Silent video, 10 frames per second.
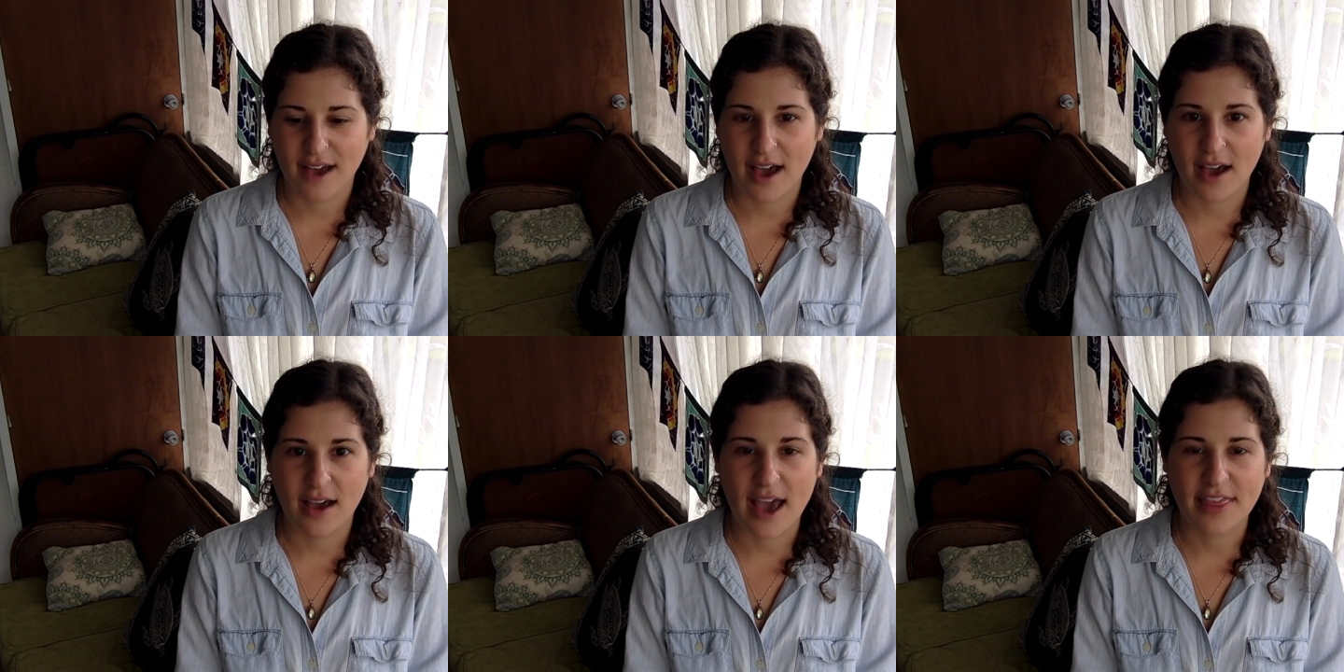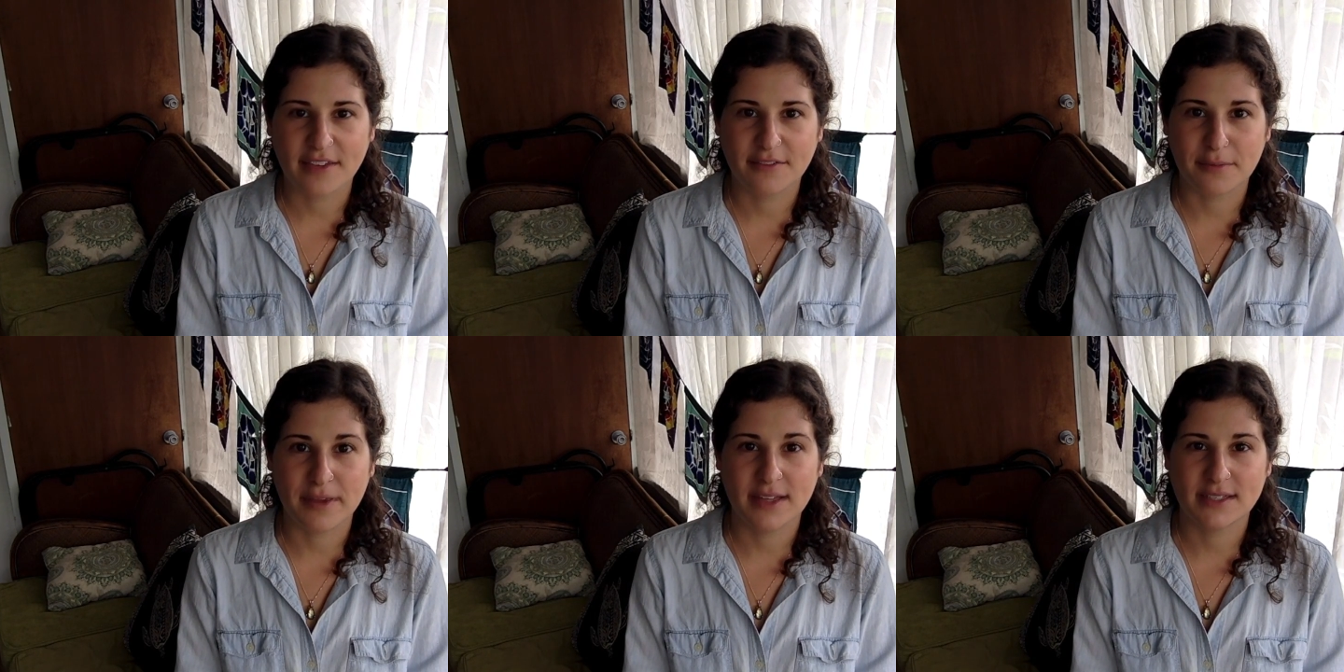I think for
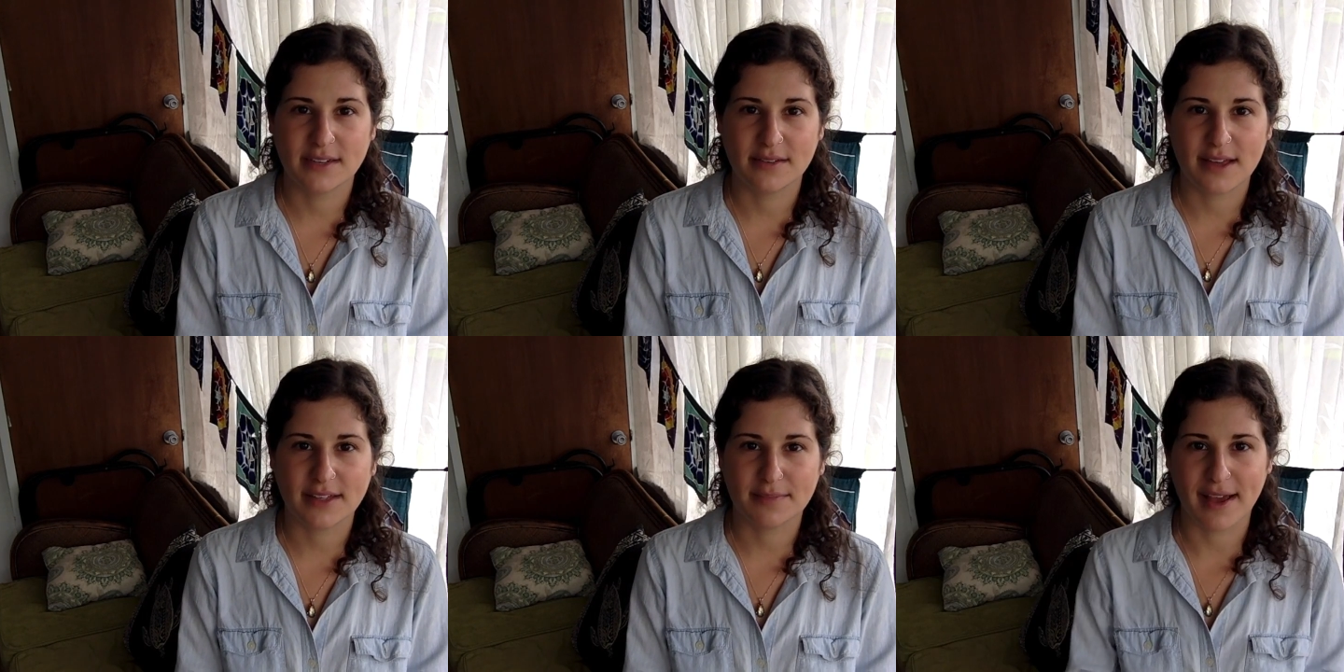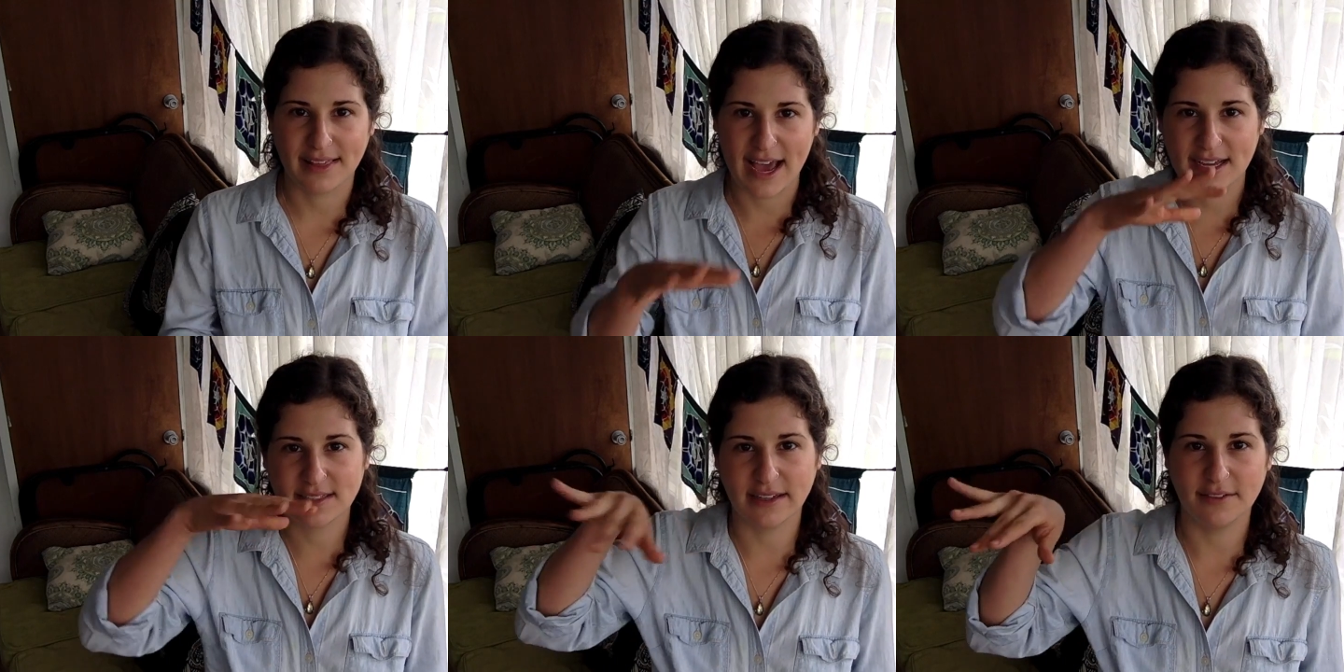me, it's my
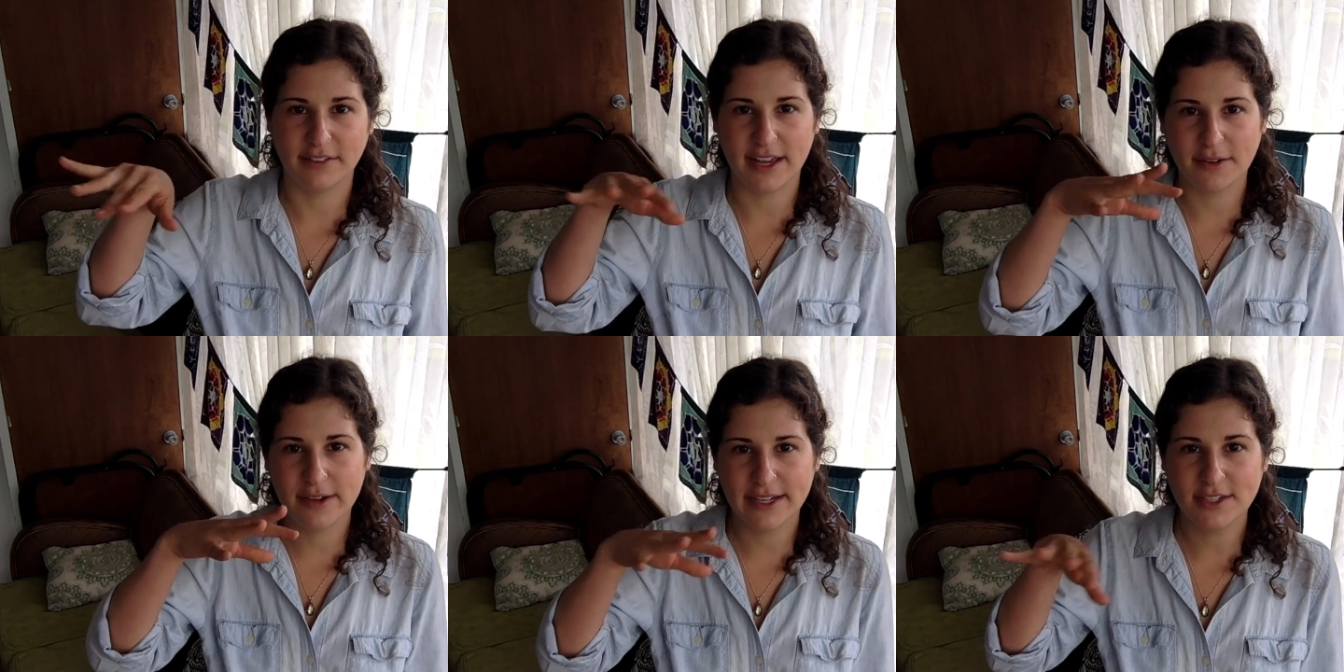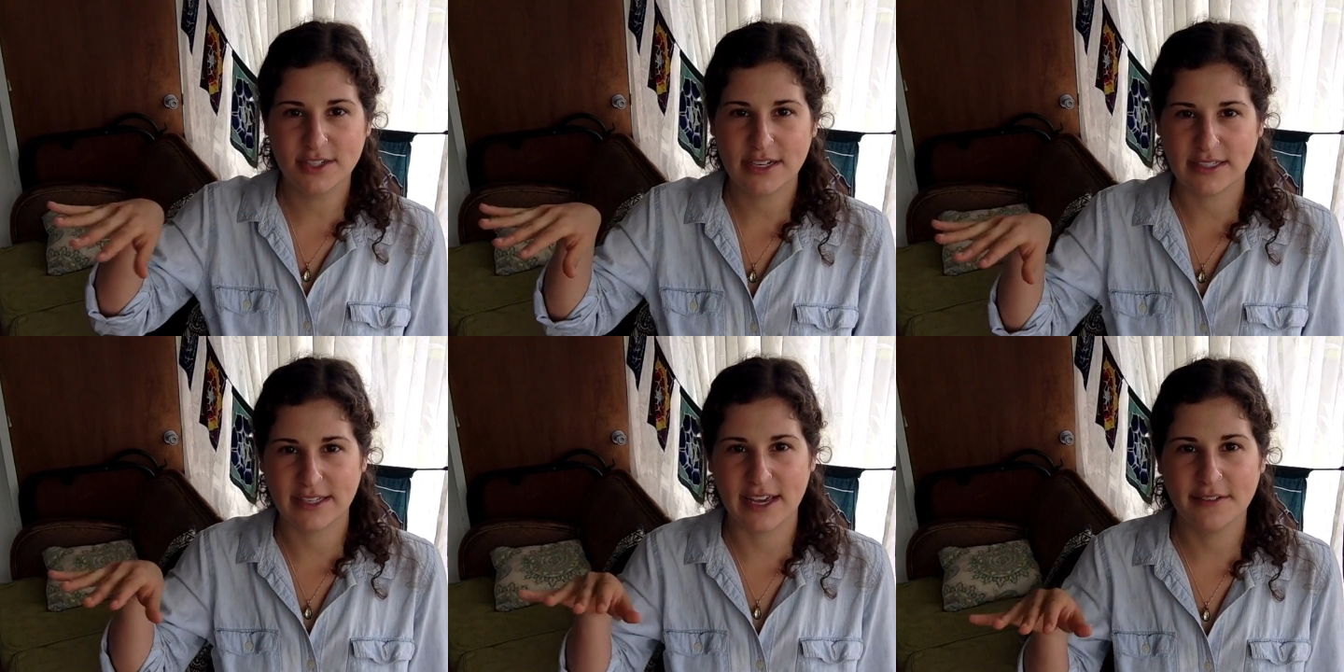last love language
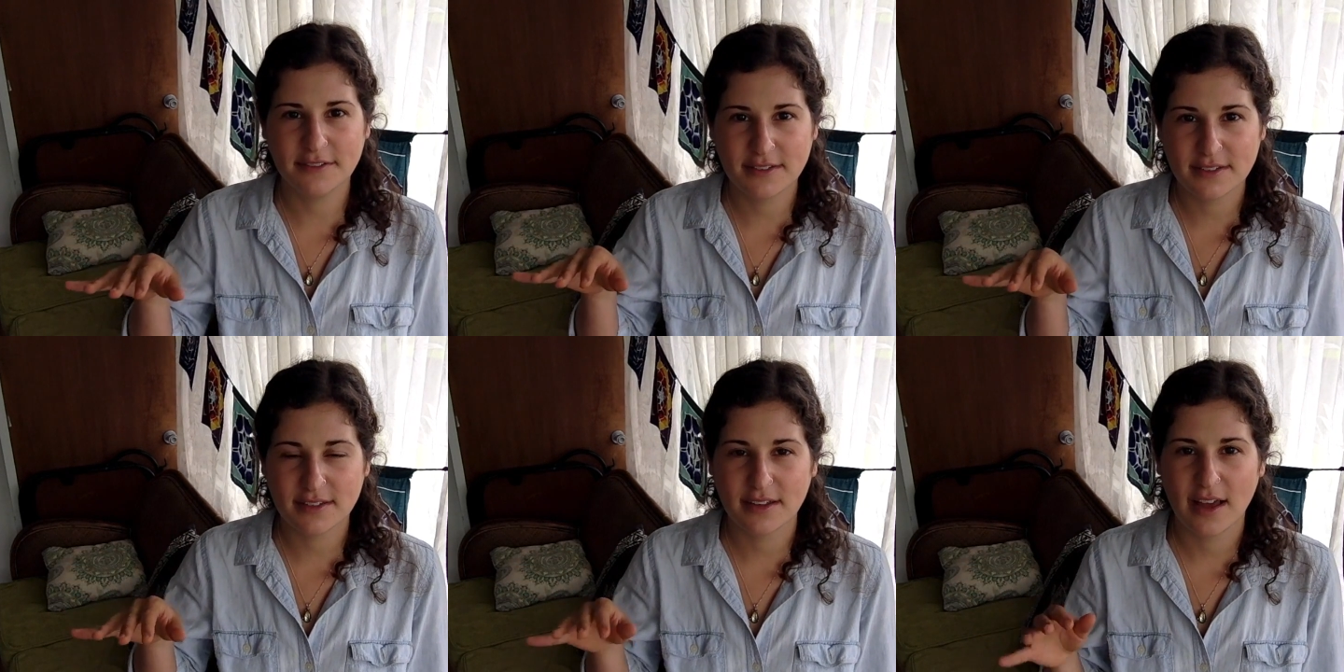is gifts.